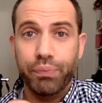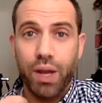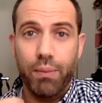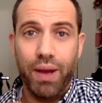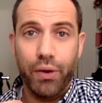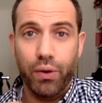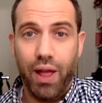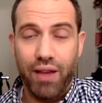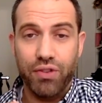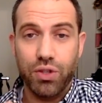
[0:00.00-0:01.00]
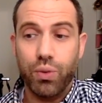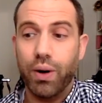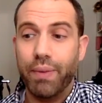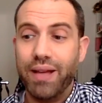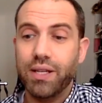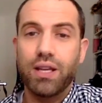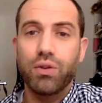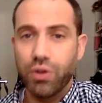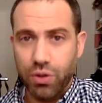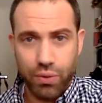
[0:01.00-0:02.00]
about your life. And so what I'm asking you
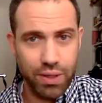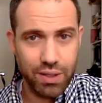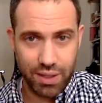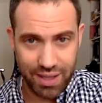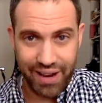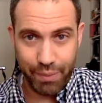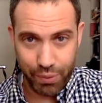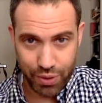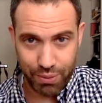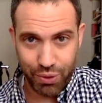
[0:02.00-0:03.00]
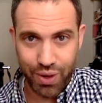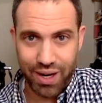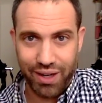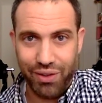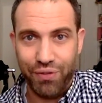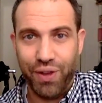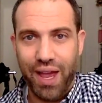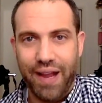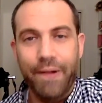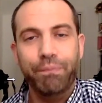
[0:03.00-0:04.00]
to do in this assignment, which I'm creating on the
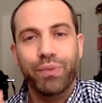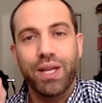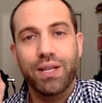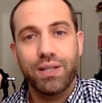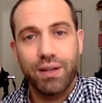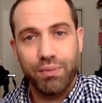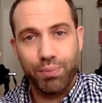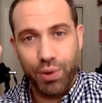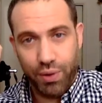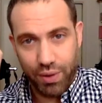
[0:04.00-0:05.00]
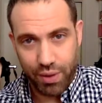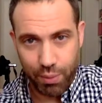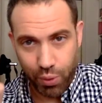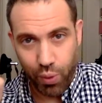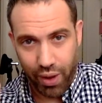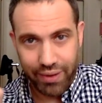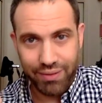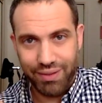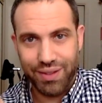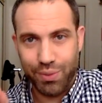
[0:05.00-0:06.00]
fly, is put number 1,
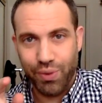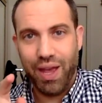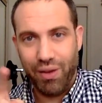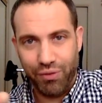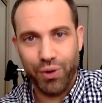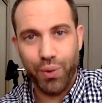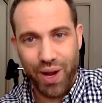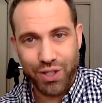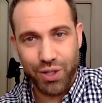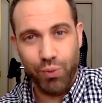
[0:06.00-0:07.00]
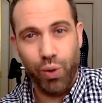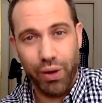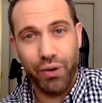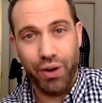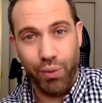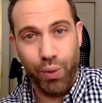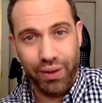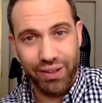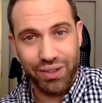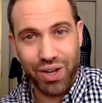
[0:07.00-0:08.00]
this will count for question 1, are you
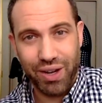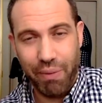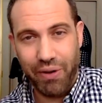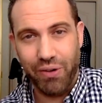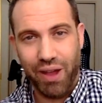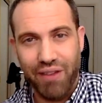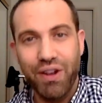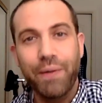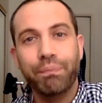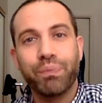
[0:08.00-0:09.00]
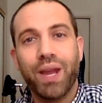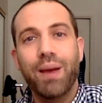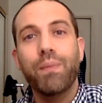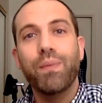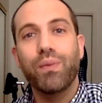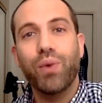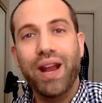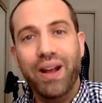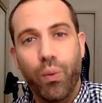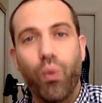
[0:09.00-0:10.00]
willing to talk about your life, and rate
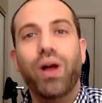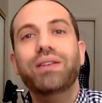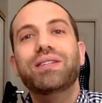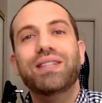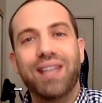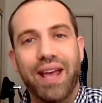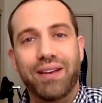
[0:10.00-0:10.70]
it 1 to 10.